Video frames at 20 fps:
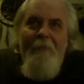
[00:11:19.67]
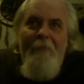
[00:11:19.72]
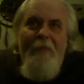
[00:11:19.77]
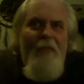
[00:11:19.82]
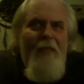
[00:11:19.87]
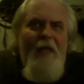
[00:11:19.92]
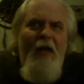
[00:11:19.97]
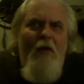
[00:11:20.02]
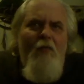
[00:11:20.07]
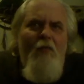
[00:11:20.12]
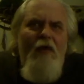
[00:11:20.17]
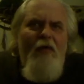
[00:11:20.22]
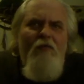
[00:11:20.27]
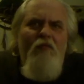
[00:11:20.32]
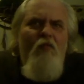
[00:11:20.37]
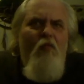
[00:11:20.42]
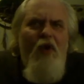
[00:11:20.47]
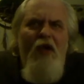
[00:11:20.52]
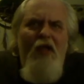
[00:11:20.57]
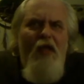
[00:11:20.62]
That I
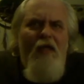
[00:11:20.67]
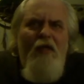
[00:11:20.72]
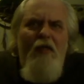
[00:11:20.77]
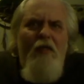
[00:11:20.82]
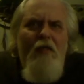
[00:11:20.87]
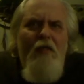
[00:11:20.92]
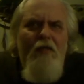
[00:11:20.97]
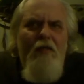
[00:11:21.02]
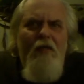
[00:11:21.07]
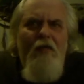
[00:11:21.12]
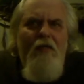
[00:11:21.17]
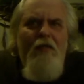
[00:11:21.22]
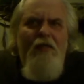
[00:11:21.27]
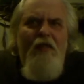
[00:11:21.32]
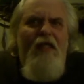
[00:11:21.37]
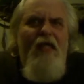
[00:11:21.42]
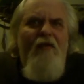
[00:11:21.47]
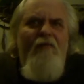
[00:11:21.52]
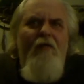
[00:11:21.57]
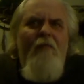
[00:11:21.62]
wasn't willing to
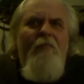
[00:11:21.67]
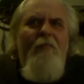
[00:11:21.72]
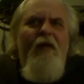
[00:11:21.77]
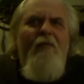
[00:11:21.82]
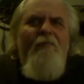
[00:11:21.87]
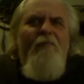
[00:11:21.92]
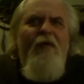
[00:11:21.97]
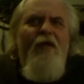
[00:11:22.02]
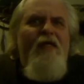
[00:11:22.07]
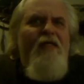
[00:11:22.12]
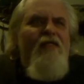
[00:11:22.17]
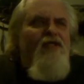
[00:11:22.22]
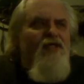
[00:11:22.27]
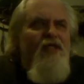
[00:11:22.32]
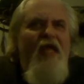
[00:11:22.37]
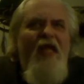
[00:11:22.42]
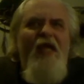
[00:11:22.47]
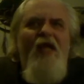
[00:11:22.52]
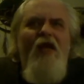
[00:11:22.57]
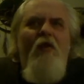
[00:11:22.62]
give up my fucking
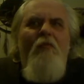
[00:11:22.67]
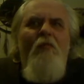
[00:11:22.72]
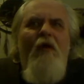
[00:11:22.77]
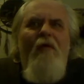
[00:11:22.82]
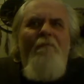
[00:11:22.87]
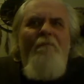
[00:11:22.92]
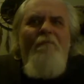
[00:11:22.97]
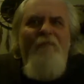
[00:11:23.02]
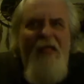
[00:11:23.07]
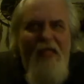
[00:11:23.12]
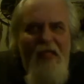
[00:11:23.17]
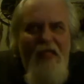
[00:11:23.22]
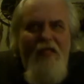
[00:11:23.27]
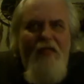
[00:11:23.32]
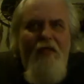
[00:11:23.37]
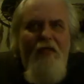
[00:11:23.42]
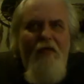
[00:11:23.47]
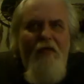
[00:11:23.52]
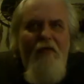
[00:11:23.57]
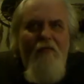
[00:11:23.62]
standing on my
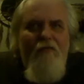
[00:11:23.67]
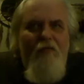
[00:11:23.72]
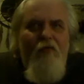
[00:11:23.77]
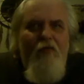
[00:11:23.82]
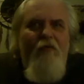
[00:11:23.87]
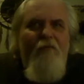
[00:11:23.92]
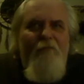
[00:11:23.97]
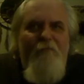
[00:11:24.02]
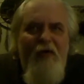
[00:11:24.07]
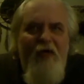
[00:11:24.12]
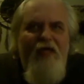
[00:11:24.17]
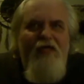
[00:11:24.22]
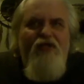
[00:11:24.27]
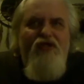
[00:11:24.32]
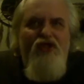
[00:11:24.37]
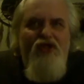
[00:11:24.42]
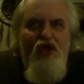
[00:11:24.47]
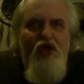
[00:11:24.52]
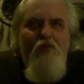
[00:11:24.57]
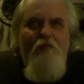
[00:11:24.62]
feet for their fucking
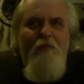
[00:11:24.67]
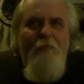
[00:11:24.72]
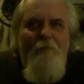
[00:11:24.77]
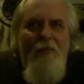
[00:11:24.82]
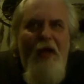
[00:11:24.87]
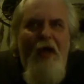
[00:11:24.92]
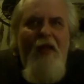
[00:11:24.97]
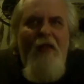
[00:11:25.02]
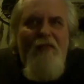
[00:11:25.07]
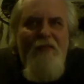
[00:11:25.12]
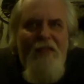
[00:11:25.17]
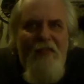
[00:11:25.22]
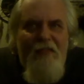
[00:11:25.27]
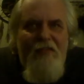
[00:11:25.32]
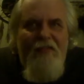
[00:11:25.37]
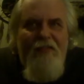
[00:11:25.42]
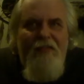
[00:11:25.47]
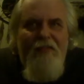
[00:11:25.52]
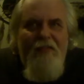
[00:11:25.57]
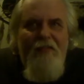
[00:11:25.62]
stupid
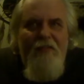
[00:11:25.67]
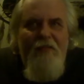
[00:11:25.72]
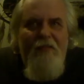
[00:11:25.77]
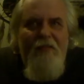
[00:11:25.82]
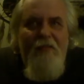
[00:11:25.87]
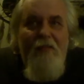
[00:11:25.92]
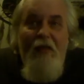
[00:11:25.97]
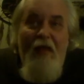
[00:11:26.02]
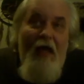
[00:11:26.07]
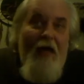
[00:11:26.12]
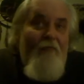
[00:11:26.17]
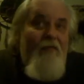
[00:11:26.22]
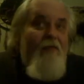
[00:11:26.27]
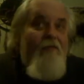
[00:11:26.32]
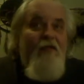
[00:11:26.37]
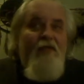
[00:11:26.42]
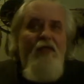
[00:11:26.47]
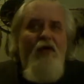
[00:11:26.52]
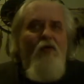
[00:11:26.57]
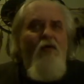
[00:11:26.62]
policies. I've
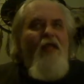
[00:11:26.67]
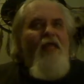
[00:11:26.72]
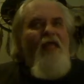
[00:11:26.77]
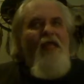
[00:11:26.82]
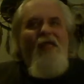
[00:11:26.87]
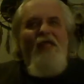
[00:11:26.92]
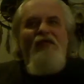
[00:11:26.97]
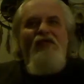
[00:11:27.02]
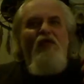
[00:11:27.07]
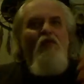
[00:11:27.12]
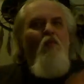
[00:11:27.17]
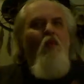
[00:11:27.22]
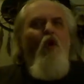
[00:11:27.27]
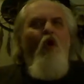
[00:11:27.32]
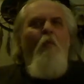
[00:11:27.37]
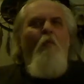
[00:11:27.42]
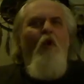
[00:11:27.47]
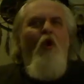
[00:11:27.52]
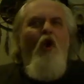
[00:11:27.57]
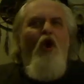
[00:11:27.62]
even told idiots in
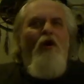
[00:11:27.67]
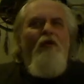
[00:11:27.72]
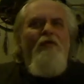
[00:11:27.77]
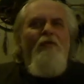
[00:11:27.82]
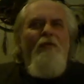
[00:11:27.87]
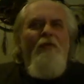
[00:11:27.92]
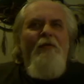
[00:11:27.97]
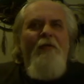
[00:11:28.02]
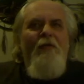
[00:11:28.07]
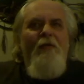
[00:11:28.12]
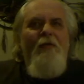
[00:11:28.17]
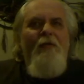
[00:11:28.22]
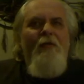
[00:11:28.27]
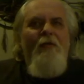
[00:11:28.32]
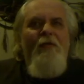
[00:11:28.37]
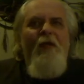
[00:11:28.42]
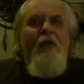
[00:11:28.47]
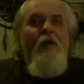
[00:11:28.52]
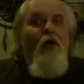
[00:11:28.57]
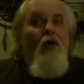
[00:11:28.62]
Walmart
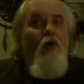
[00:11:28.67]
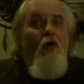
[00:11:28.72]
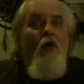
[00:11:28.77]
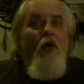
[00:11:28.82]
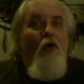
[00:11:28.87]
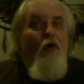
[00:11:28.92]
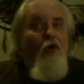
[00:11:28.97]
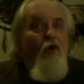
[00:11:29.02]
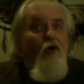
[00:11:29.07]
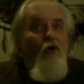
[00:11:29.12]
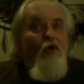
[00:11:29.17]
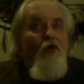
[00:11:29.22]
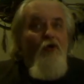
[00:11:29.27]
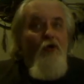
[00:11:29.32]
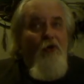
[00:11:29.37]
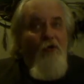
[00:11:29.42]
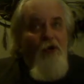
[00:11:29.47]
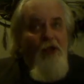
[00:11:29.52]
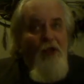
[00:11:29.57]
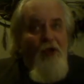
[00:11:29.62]
that, oh,
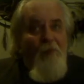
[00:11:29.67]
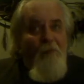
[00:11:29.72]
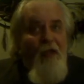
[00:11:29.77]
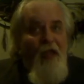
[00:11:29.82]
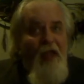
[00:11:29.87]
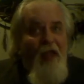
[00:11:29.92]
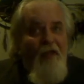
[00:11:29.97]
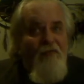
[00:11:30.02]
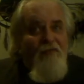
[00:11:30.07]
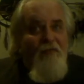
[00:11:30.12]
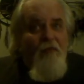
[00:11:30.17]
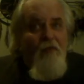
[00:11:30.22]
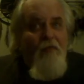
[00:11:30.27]
you need a mask?